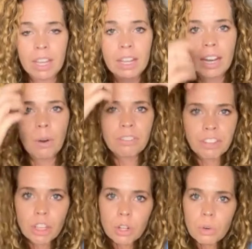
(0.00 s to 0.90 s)
Now, if
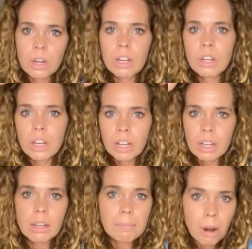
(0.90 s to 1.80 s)
you
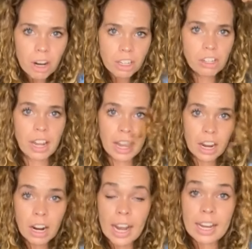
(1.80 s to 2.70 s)
part your
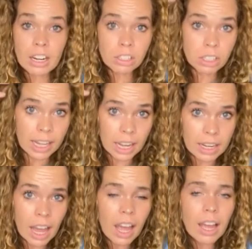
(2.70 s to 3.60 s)
hair and there's like
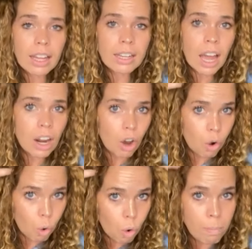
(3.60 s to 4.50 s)
not a
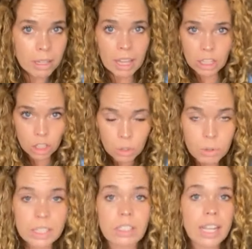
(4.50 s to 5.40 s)
hole, but like
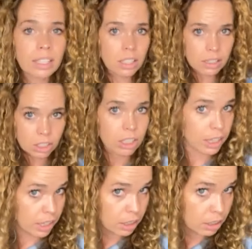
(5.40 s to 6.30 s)
it's
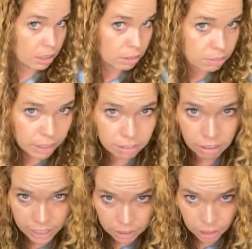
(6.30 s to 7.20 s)
clear,
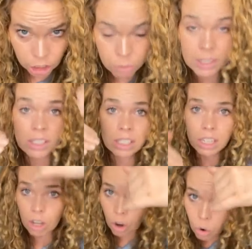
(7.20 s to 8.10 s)
right? Like you can see
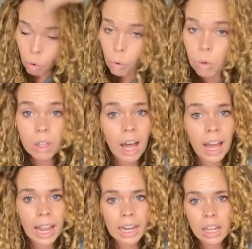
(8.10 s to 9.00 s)
the whole
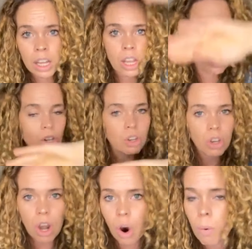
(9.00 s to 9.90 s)
line,
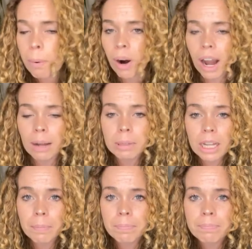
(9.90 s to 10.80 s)
no
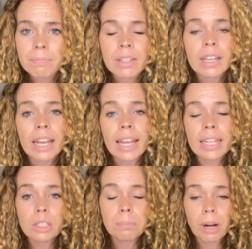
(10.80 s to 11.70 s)
problem.
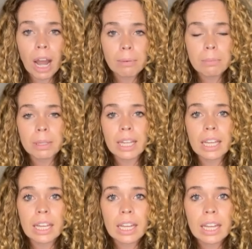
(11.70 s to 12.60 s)
It's probably